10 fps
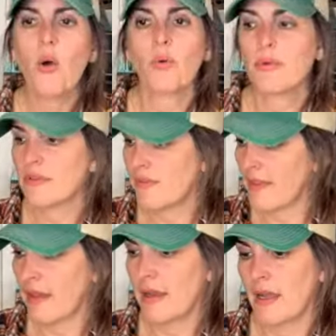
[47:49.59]
Oh,
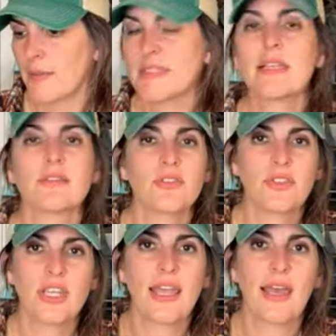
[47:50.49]
um, so
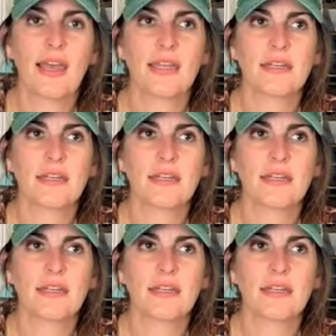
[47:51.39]
she had